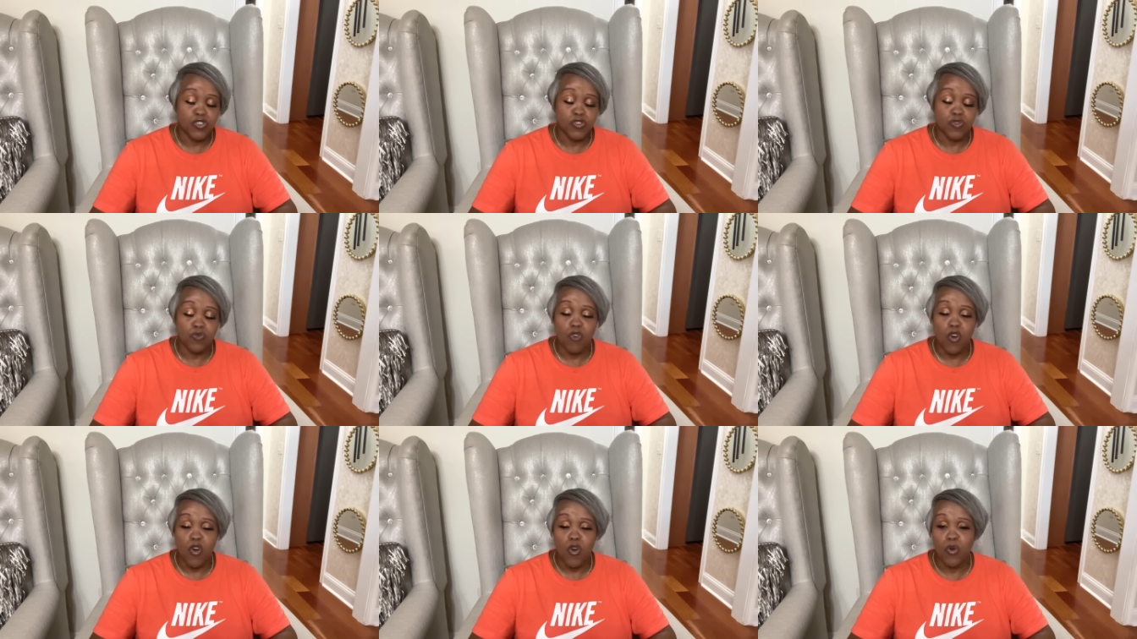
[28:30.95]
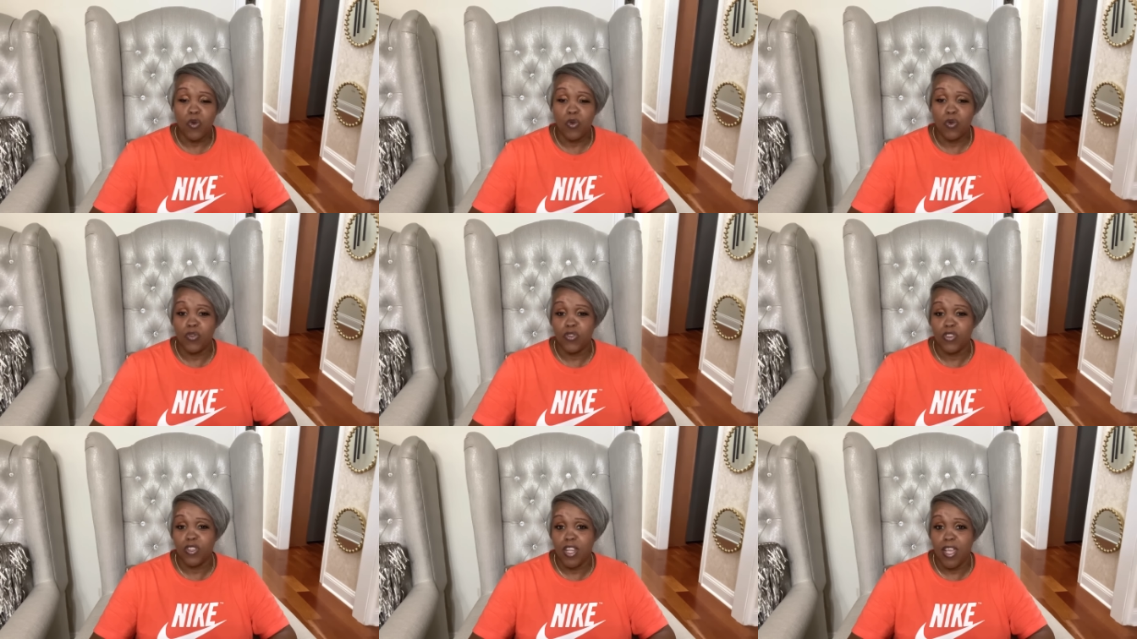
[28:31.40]

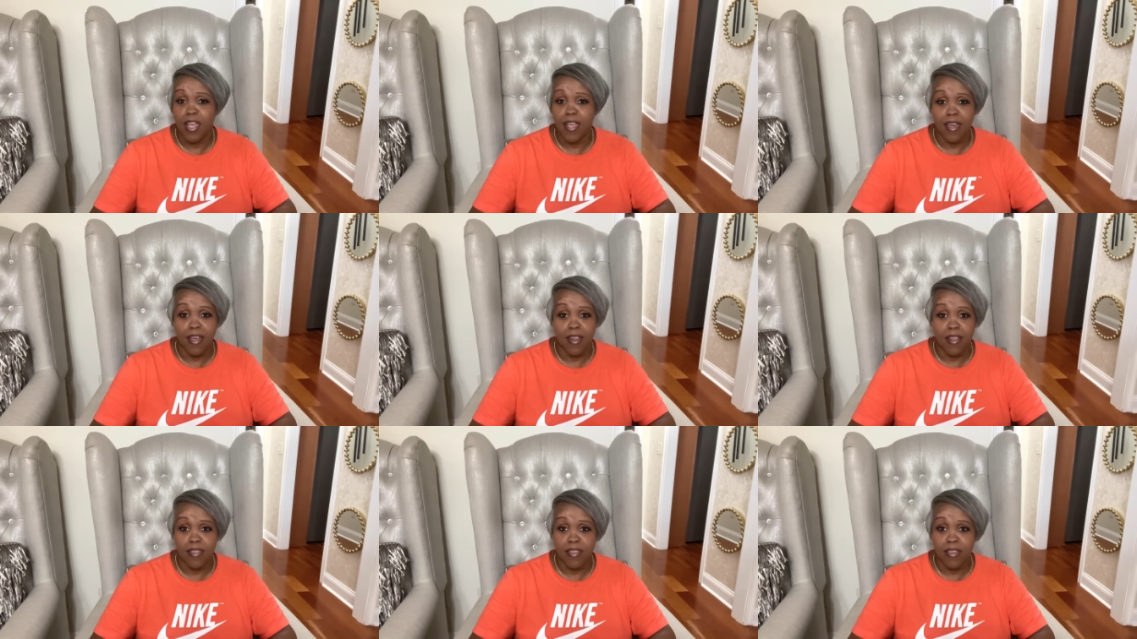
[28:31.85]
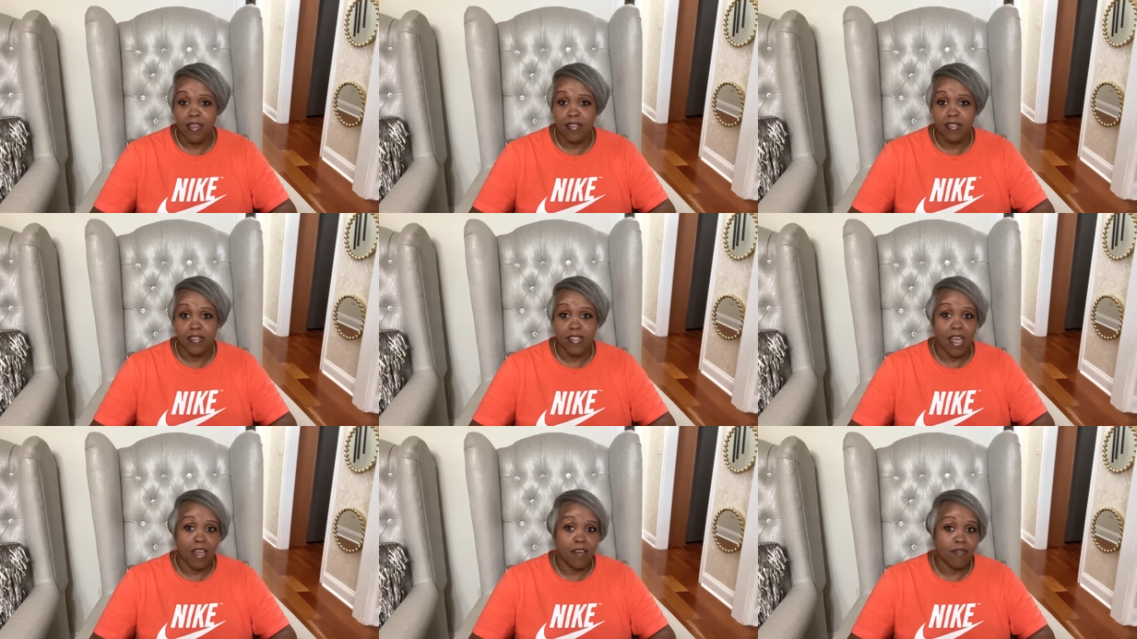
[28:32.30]
throws and that kind of thing
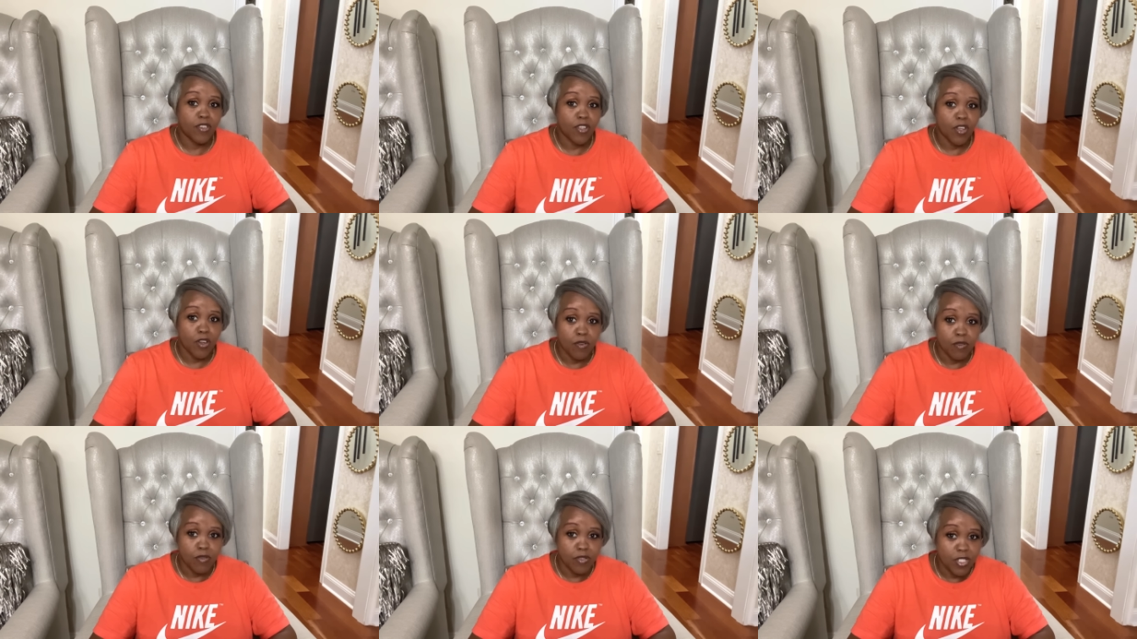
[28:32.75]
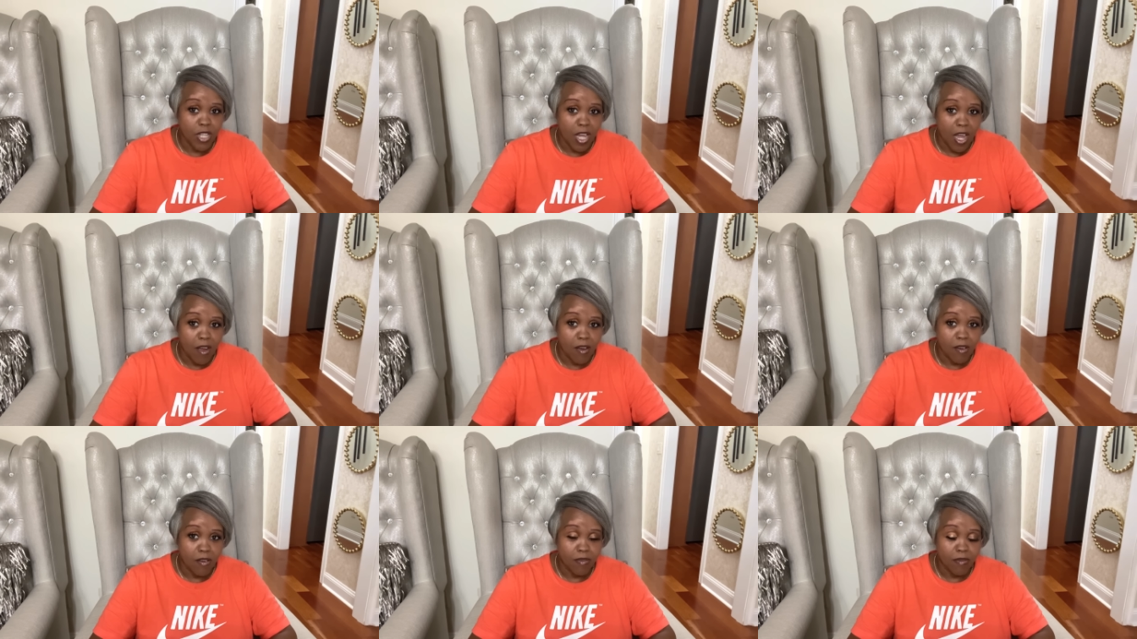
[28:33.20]
because I've told
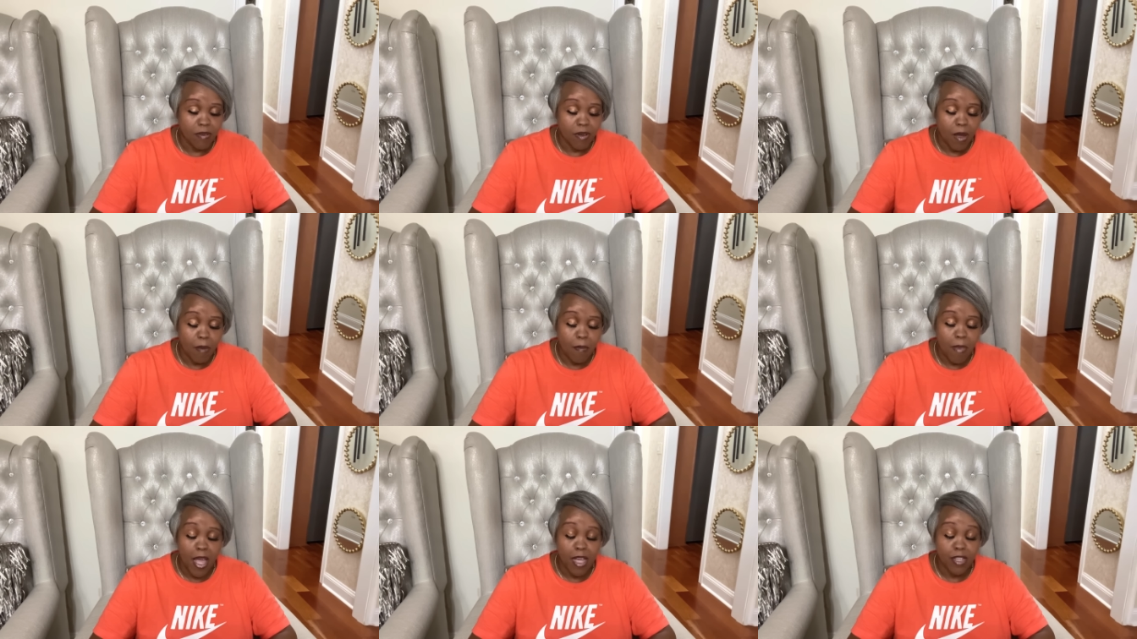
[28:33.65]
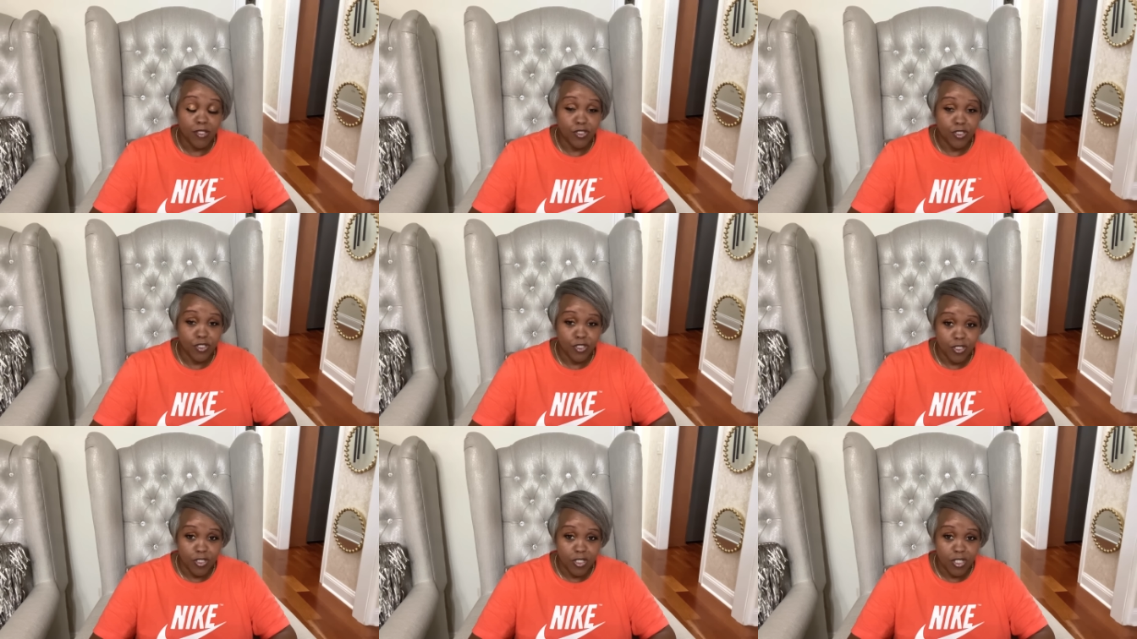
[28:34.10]
y'all about
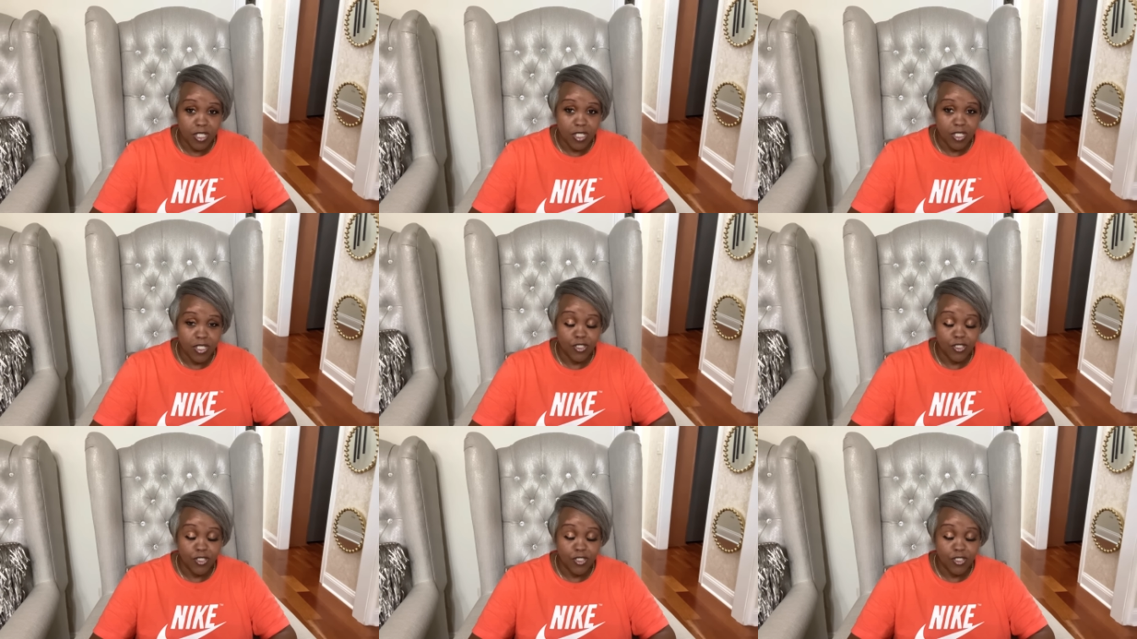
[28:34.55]
Shuggy.